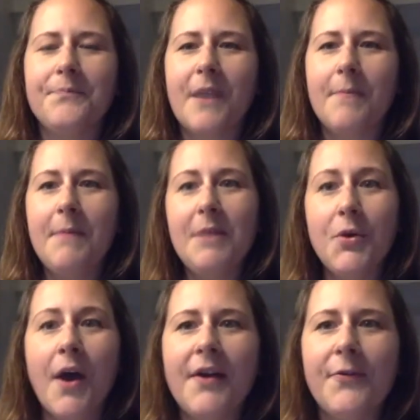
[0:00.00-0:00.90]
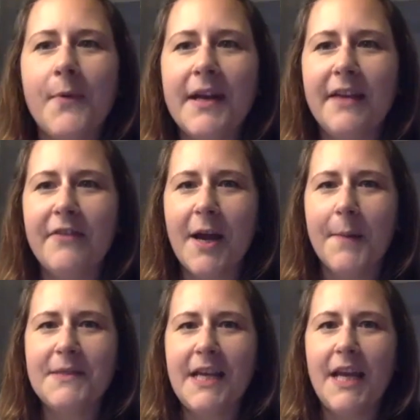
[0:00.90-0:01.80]
maybe you guys want to give an
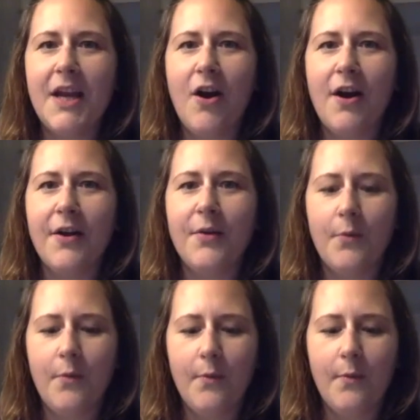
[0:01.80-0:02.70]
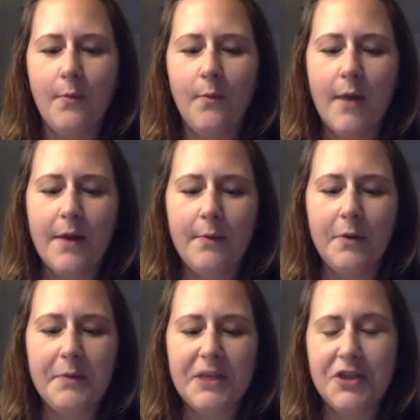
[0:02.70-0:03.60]
update on what
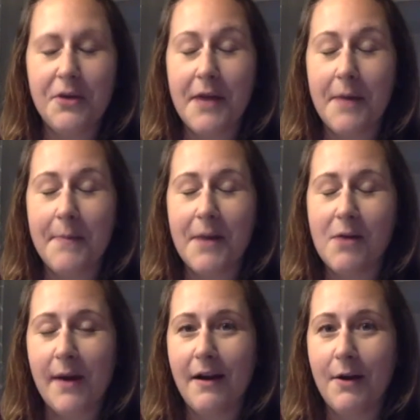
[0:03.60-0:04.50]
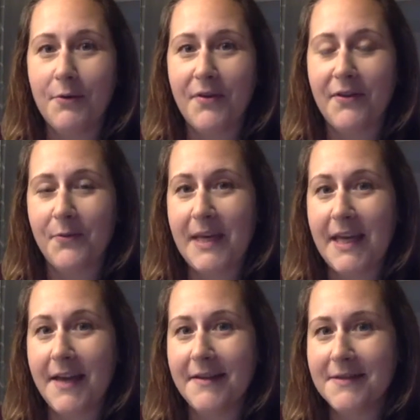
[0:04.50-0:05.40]
will be showing up in our warehouse this
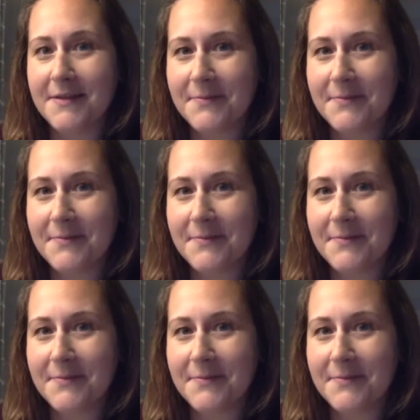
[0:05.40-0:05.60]
weekend.